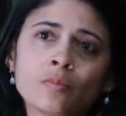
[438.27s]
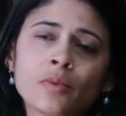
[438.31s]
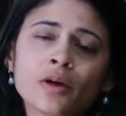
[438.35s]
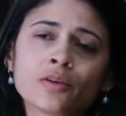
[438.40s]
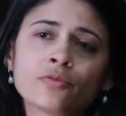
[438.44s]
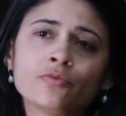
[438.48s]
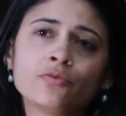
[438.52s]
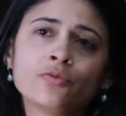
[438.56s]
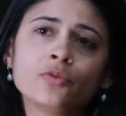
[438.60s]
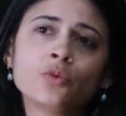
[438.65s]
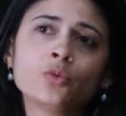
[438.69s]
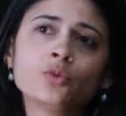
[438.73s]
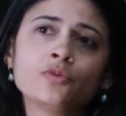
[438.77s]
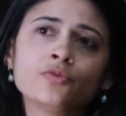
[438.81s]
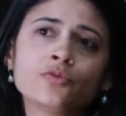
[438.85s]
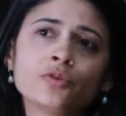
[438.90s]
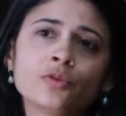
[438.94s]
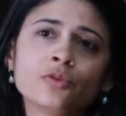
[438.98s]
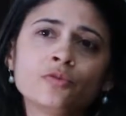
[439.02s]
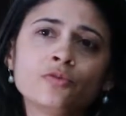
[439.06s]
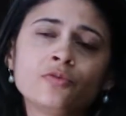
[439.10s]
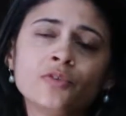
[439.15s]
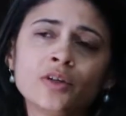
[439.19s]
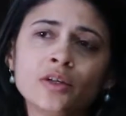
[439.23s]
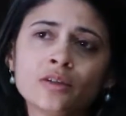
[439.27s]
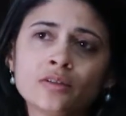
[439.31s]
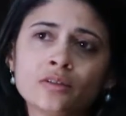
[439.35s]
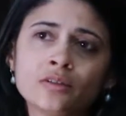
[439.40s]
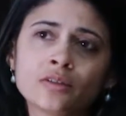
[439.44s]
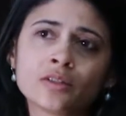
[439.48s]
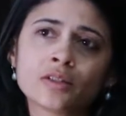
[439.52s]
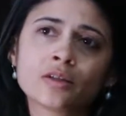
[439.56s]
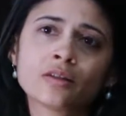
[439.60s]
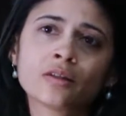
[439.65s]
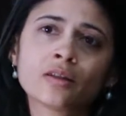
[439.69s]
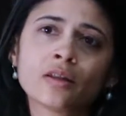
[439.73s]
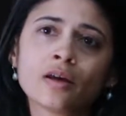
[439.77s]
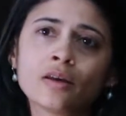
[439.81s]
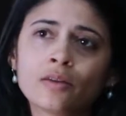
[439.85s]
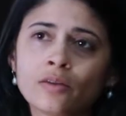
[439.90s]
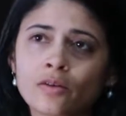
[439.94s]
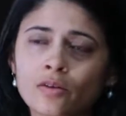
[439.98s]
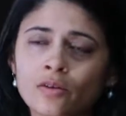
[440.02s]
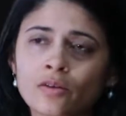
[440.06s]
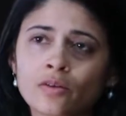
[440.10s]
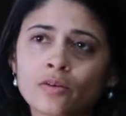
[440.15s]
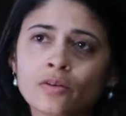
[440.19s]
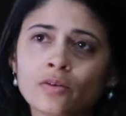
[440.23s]
But food fulfills
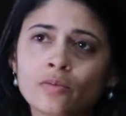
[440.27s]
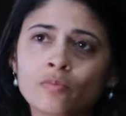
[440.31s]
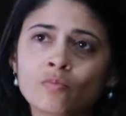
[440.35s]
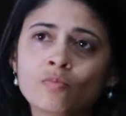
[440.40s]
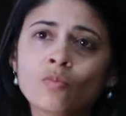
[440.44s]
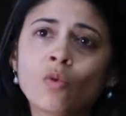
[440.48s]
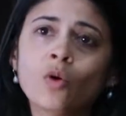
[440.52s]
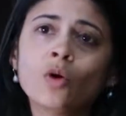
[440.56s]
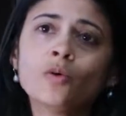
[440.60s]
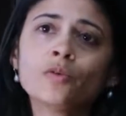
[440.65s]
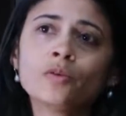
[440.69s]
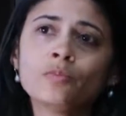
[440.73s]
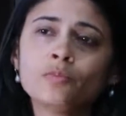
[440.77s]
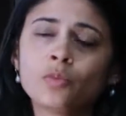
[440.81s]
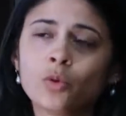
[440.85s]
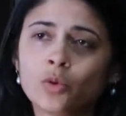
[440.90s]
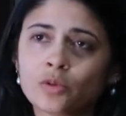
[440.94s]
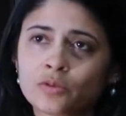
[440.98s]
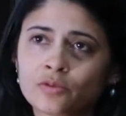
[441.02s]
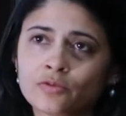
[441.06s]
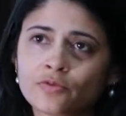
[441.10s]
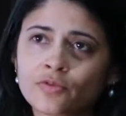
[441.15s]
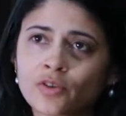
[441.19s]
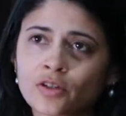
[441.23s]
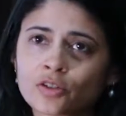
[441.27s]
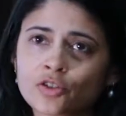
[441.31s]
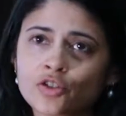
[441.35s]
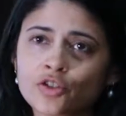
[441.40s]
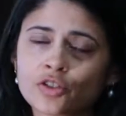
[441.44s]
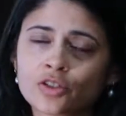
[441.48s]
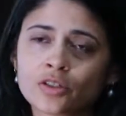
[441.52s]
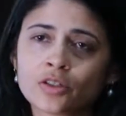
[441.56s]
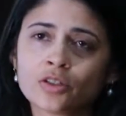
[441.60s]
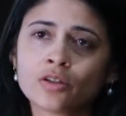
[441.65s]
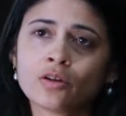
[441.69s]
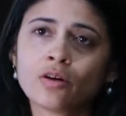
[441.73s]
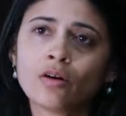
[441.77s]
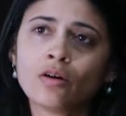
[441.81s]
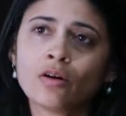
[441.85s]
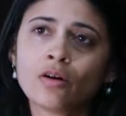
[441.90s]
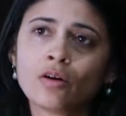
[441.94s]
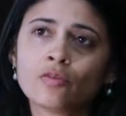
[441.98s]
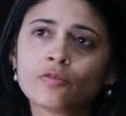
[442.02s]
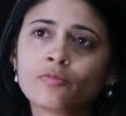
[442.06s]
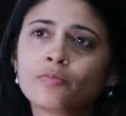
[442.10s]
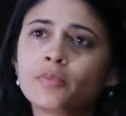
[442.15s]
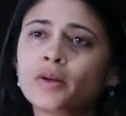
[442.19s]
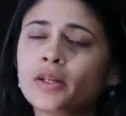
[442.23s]
another more important function
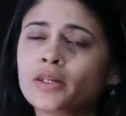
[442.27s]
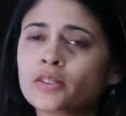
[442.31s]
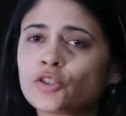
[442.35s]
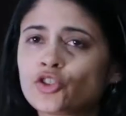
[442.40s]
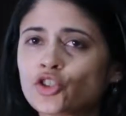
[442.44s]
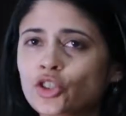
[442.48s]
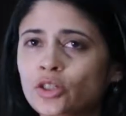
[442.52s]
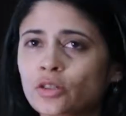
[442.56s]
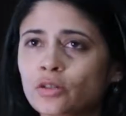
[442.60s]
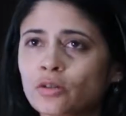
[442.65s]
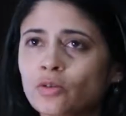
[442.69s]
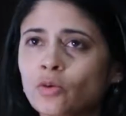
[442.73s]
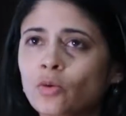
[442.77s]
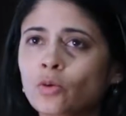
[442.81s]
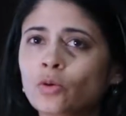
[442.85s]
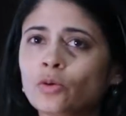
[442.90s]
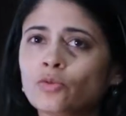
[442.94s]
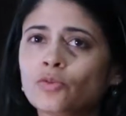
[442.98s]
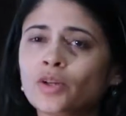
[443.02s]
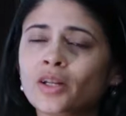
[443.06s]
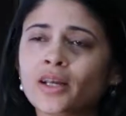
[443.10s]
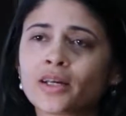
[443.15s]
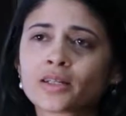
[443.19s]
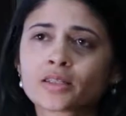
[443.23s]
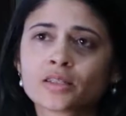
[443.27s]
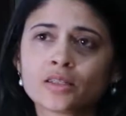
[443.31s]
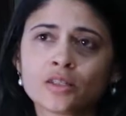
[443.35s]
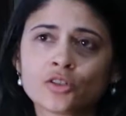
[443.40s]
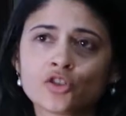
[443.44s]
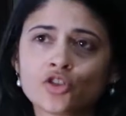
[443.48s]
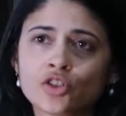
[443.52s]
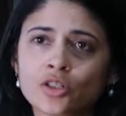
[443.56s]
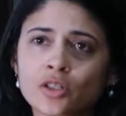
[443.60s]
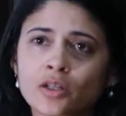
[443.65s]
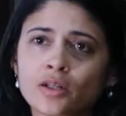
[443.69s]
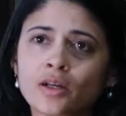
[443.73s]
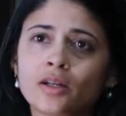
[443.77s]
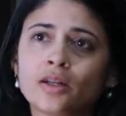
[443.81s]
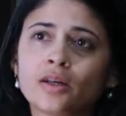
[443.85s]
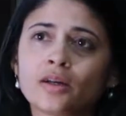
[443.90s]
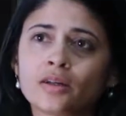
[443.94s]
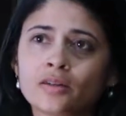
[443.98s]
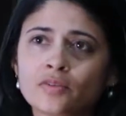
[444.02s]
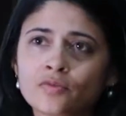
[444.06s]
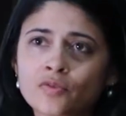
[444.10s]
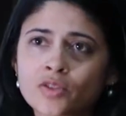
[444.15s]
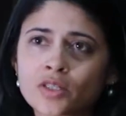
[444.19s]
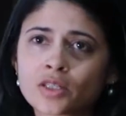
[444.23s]
of pleasure or relaxation in
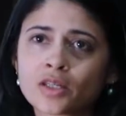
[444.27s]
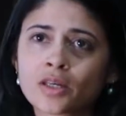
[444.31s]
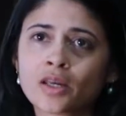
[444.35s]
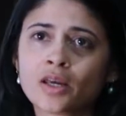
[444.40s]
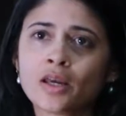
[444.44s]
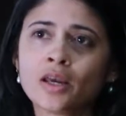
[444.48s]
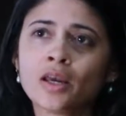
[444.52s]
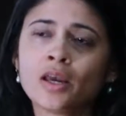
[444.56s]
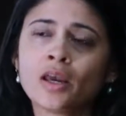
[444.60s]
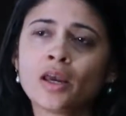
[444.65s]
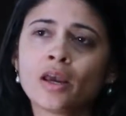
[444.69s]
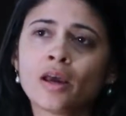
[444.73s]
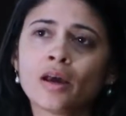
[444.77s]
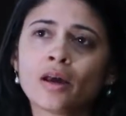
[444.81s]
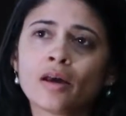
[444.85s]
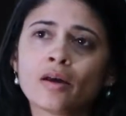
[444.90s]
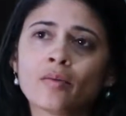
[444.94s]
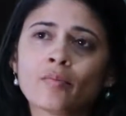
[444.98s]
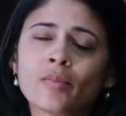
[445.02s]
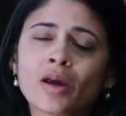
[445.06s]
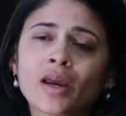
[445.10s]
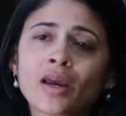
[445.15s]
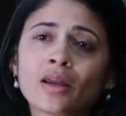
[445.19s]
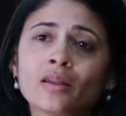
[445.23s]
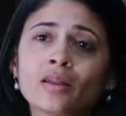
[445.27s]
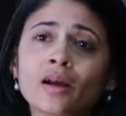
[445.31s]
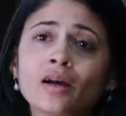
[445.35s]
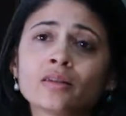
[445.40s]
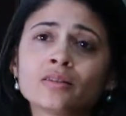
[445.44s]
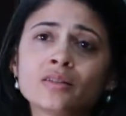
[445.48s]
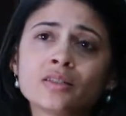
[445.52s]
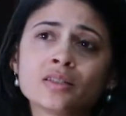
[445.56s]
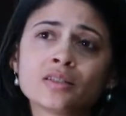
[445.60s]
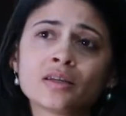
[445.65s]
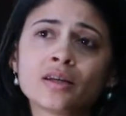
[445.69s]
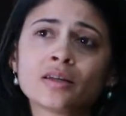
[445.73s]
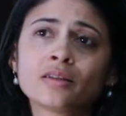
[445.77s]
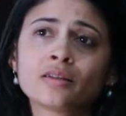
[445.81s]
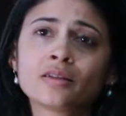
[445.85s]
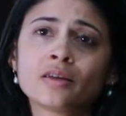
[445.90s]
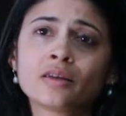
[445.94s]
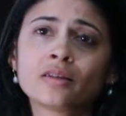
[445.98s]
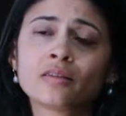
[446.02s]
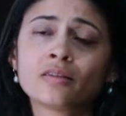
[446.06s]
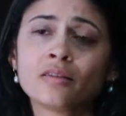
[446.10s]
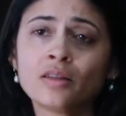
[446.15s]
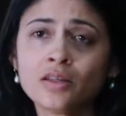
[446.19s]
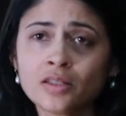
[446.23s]
our lives. And
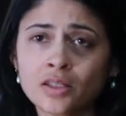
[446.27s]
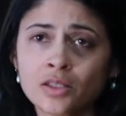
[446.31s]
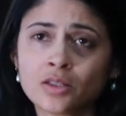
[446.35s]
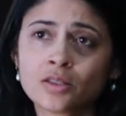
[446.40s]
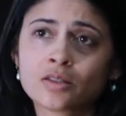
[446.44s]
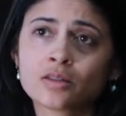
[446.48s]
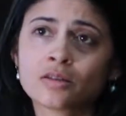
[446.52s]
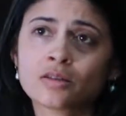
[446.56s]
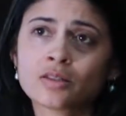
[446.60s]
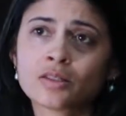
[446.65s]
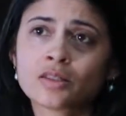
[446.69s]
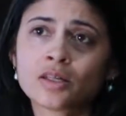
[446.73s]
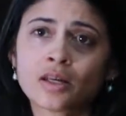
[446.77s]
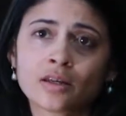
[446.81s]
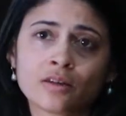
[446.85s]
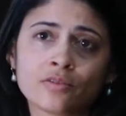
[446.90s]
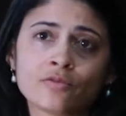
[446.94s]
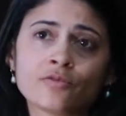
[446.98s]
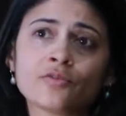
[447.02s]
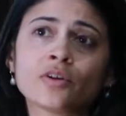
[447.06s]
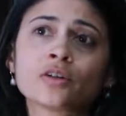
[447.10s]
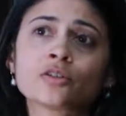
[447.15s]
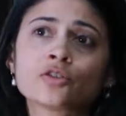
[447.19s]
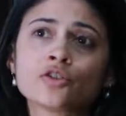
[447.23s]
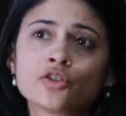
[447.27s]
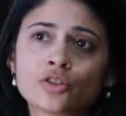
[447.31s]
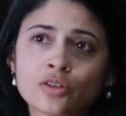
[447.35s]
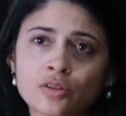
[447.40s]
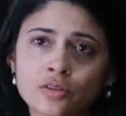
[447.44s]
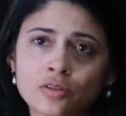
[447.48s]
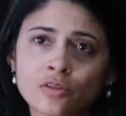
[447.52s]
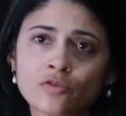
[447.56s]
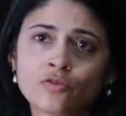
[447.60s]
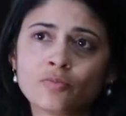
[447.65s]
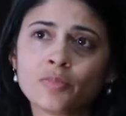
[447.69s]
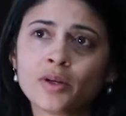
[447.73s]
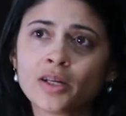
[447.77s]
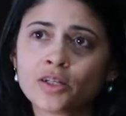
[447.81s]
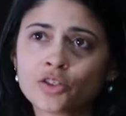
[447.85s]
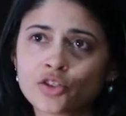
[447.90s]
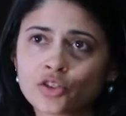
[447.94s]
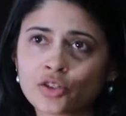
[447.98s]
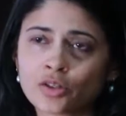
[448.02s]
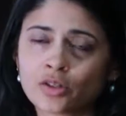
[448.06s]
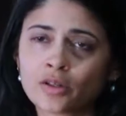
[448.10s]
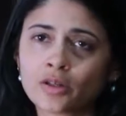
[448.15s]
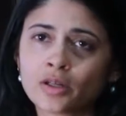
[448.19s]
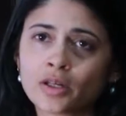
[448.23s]
understanding this second function of
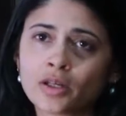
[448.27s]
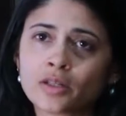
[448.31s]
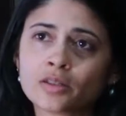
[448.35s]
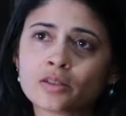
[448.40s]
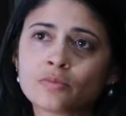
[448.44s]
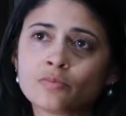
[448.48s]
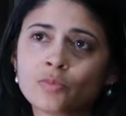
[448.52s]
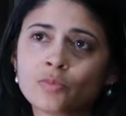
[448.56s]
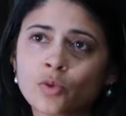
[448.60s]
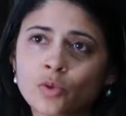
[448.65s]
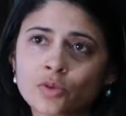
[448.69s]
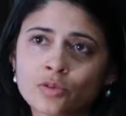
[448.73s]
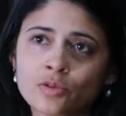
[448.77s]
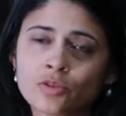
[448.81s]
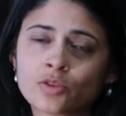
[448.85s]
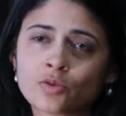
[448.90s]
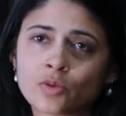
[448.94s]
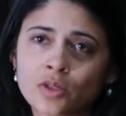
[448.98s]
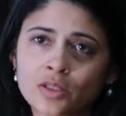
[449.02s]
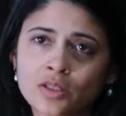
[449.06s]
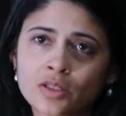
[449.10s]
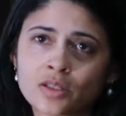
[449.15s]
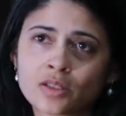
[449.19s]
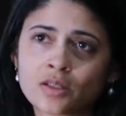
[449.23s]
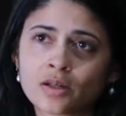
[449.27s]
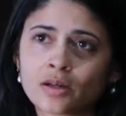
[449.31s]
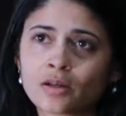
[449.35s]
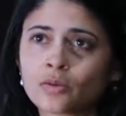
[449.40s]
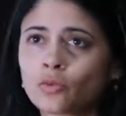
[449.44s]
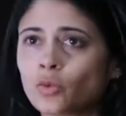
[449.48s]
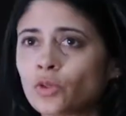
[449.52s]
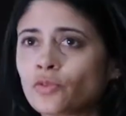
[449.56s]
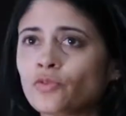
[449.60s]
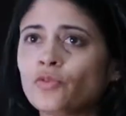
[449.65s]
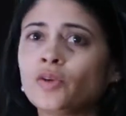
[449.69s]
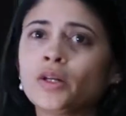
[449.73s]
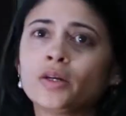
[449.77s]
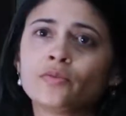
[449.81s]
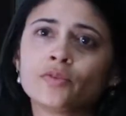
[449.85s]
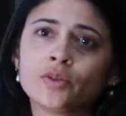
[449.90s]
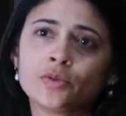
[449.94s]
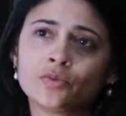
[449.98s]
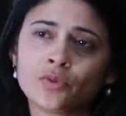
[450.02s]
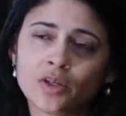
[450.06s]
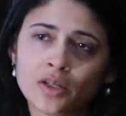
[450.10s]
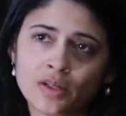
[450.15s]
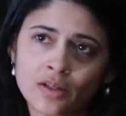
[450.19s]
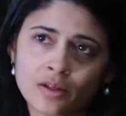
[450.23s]
pleasure, it's important to understand what
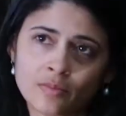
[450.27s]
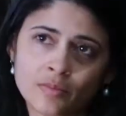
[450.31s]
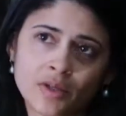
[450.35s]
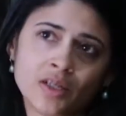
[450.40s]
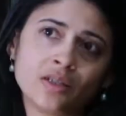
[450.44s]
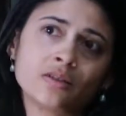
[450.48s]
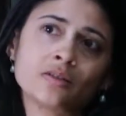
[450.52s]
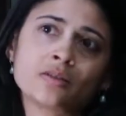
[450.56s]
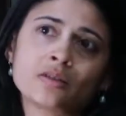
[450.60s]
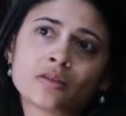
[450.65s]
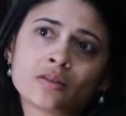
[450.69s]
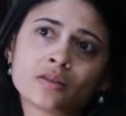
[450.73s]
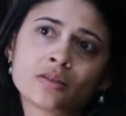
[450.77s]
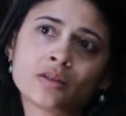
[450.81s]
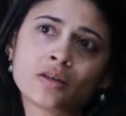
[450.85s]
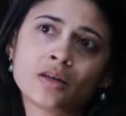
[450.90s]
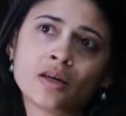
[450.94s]
flavor really means.